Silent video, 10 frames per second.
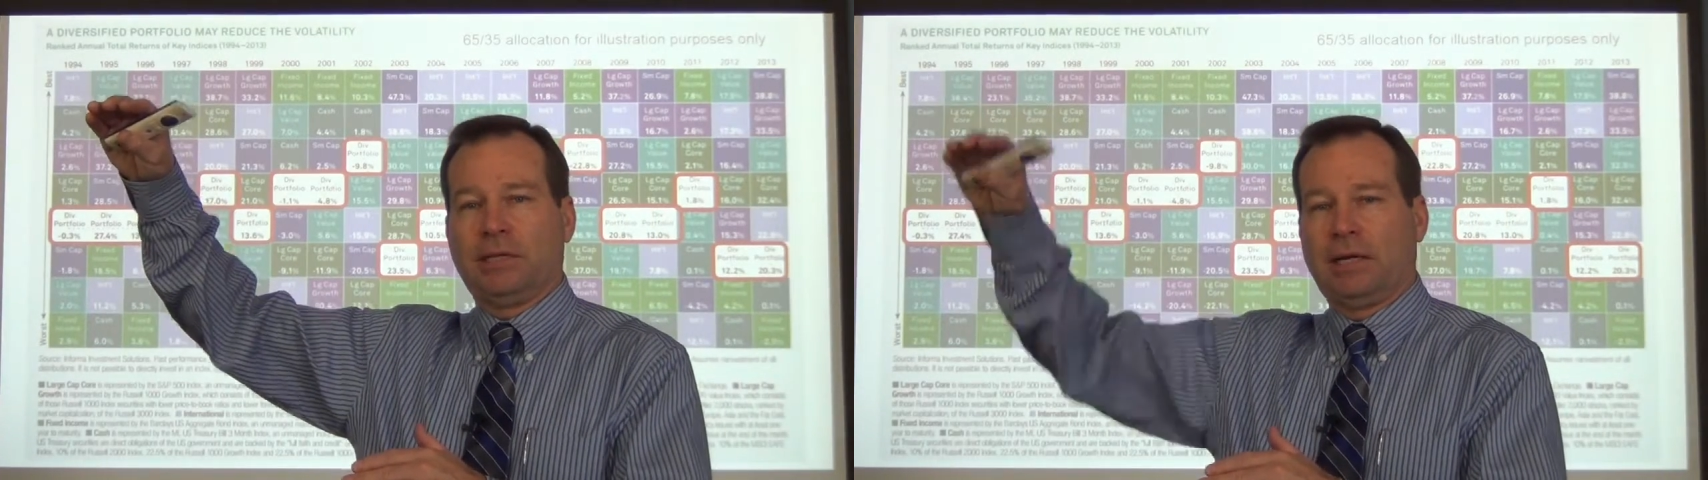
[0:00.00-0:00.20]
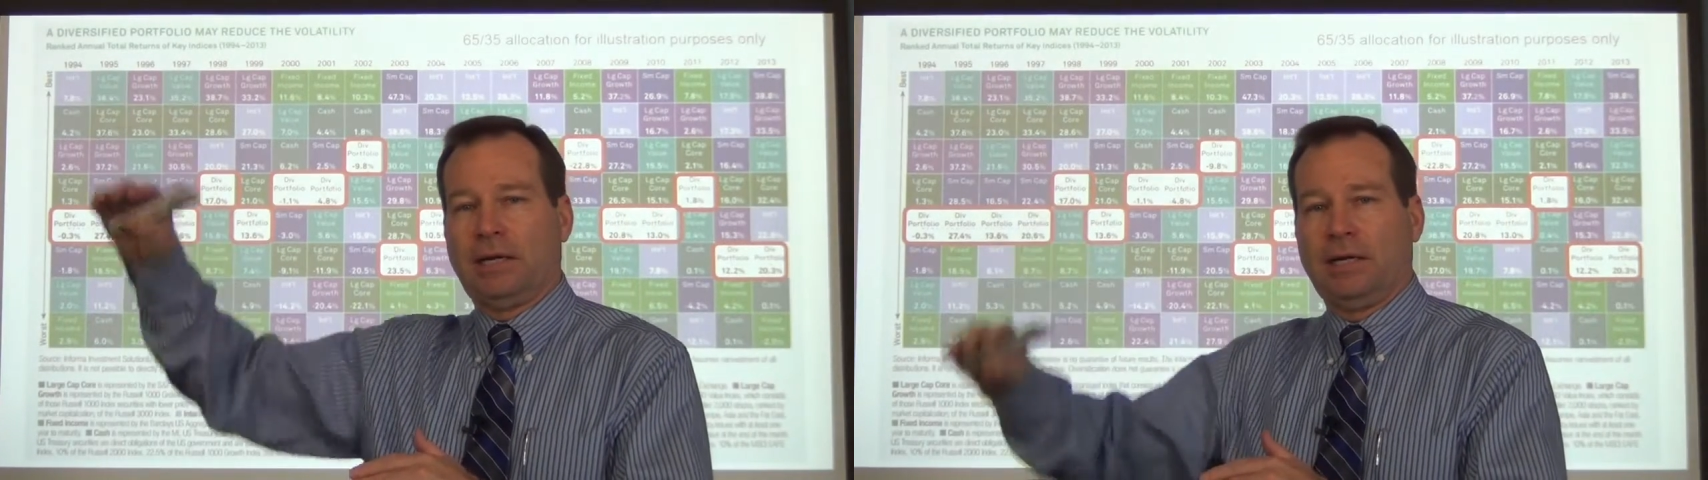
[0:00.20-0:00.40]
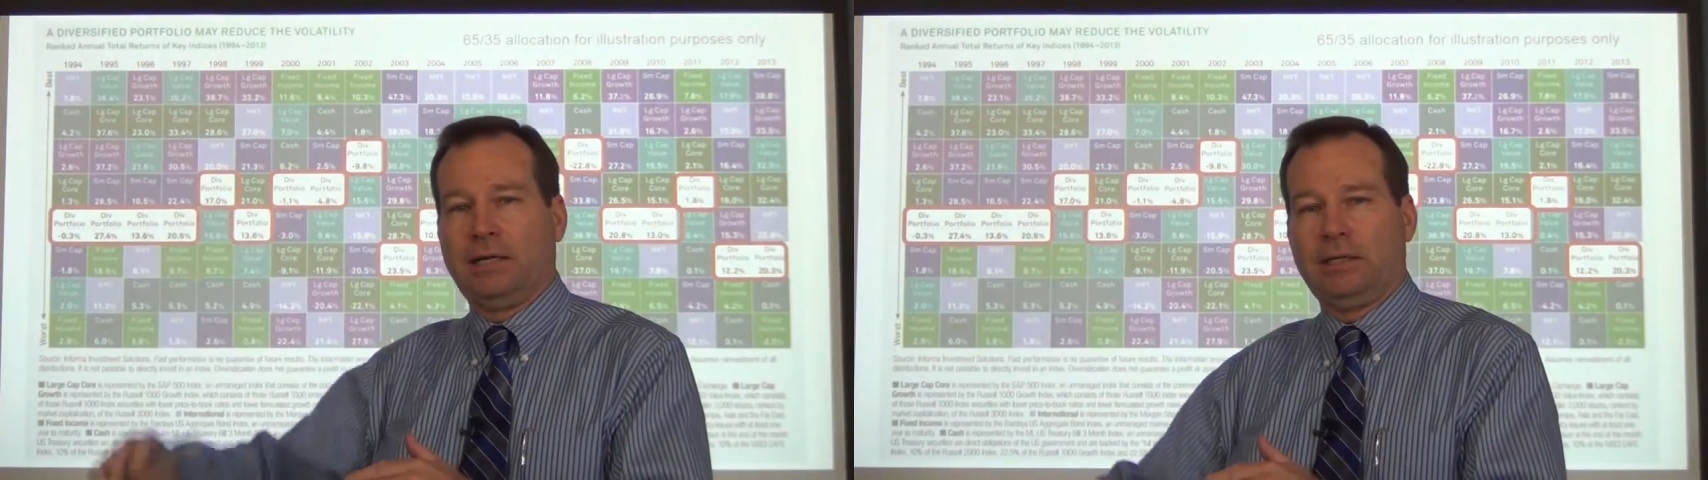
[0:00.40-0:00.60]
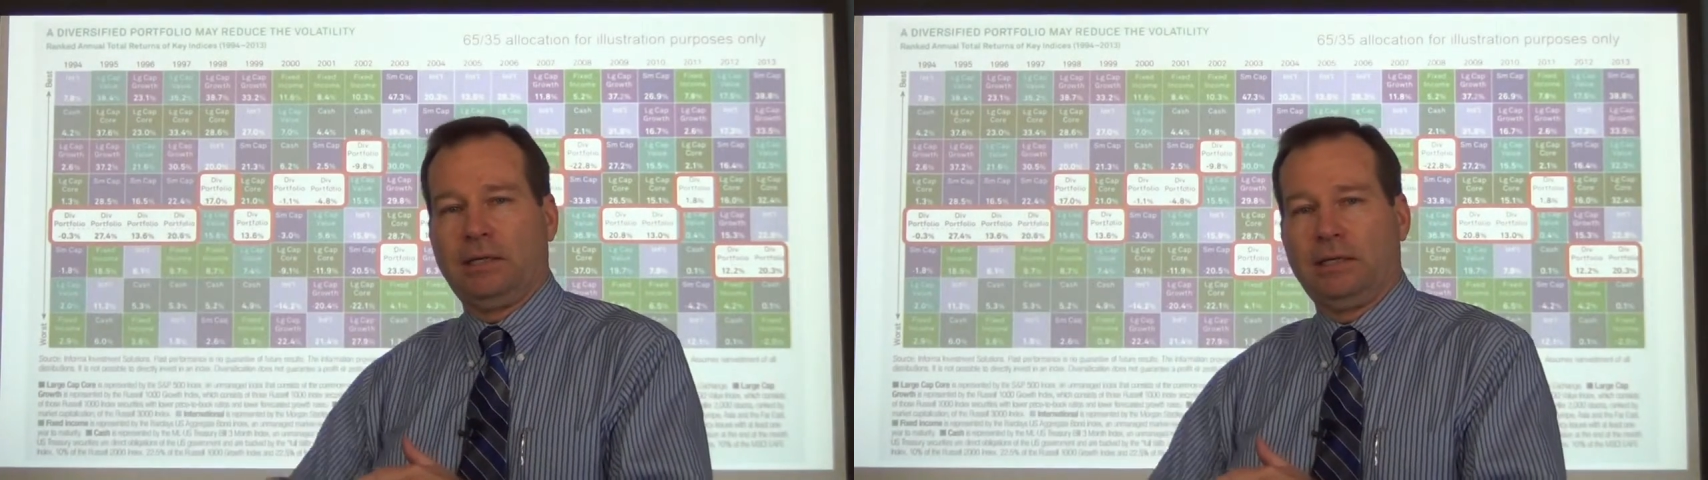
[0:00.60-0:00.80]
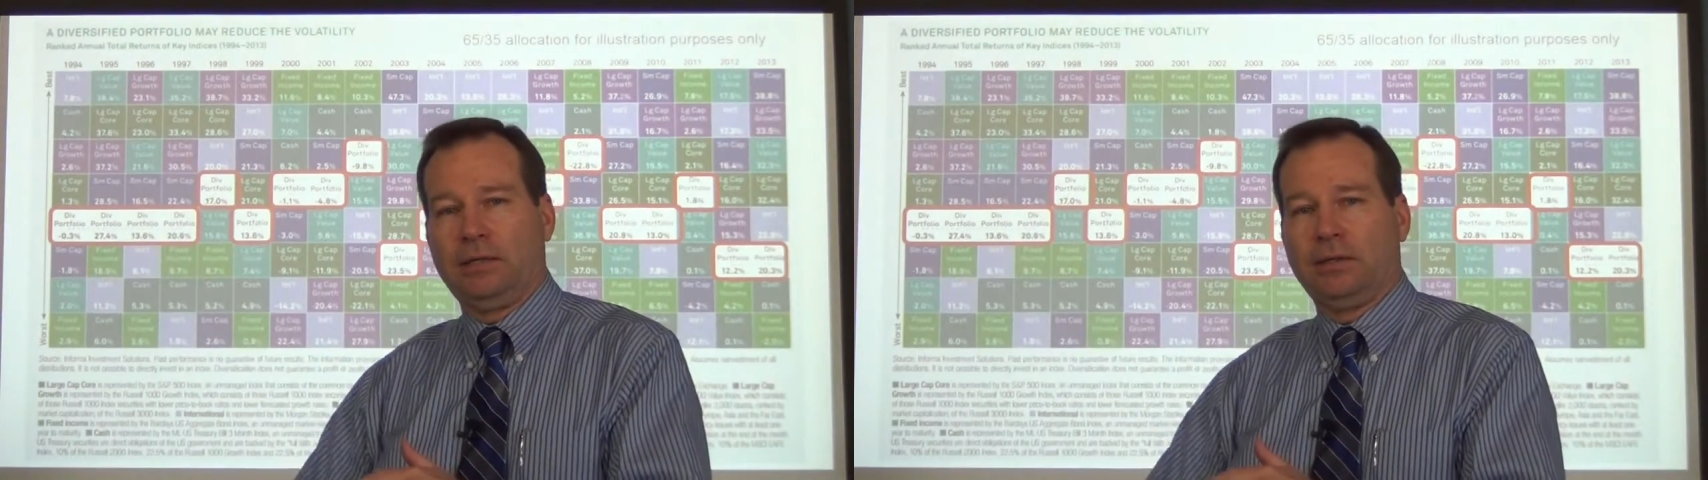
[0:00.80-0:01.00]
high
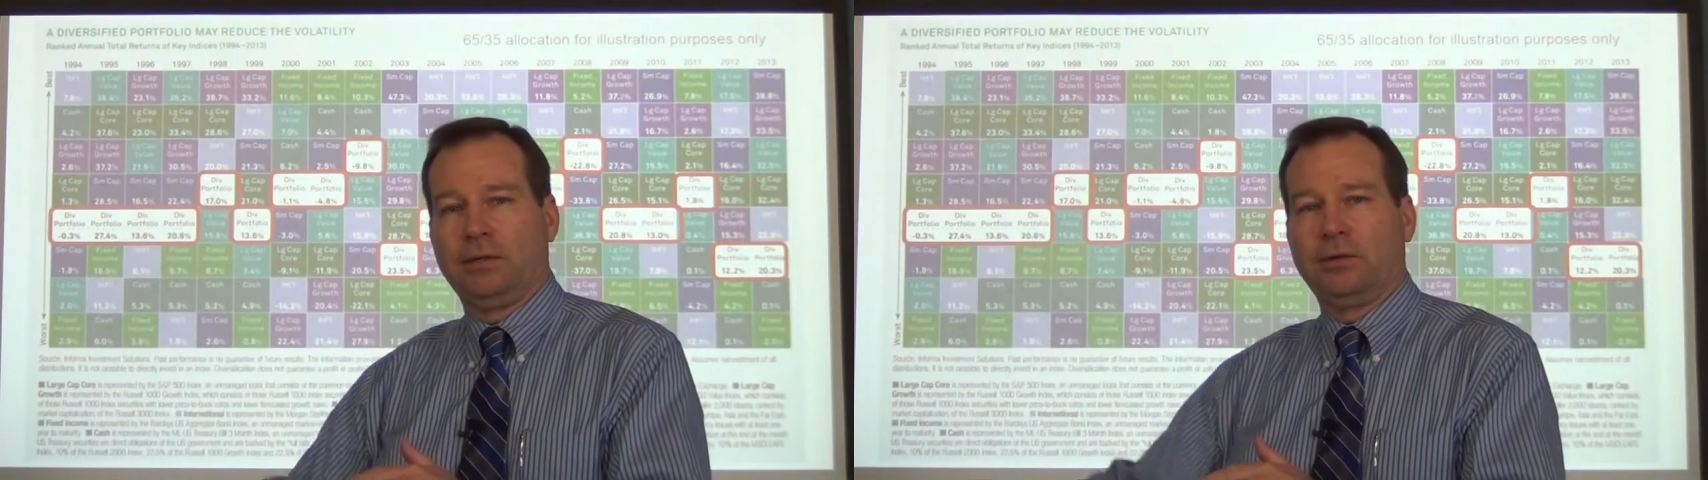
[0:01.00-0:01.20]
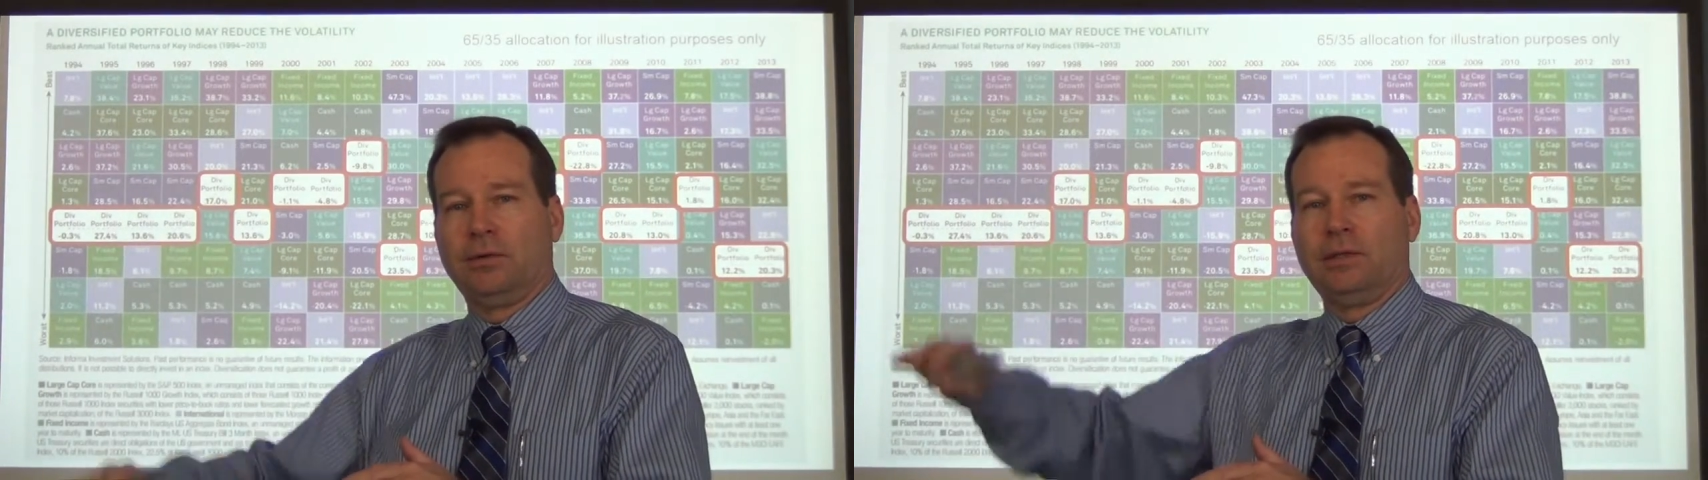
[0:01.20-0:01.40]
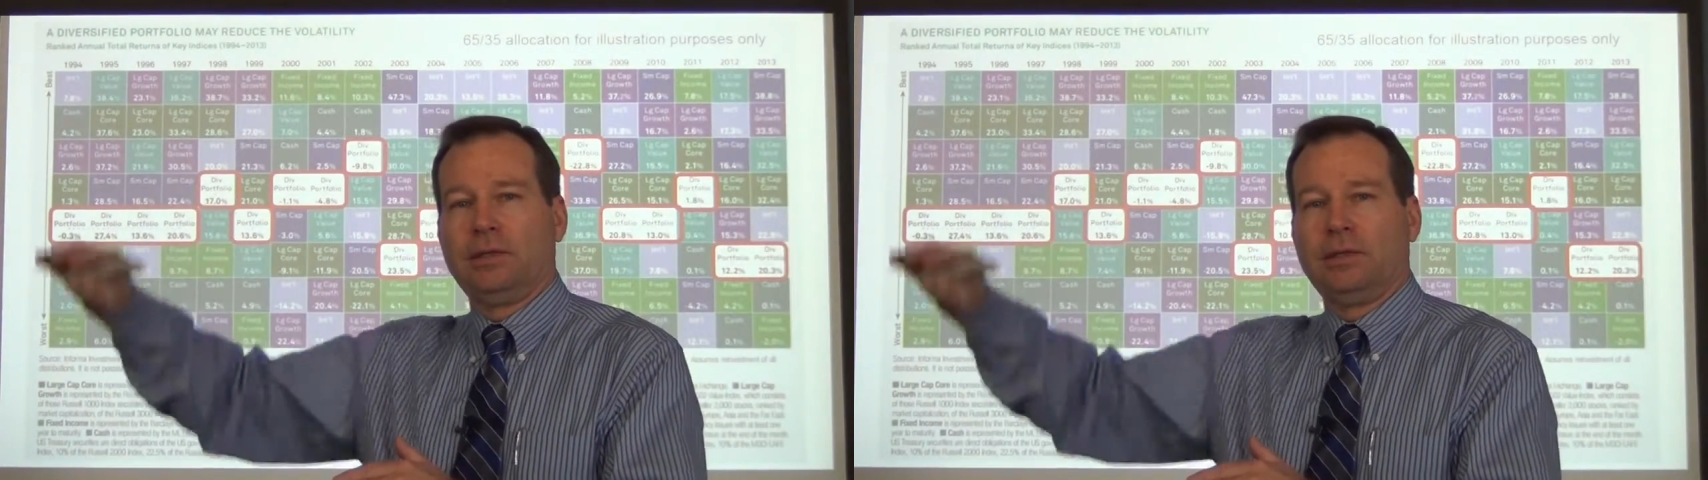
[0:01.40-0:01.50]
and low,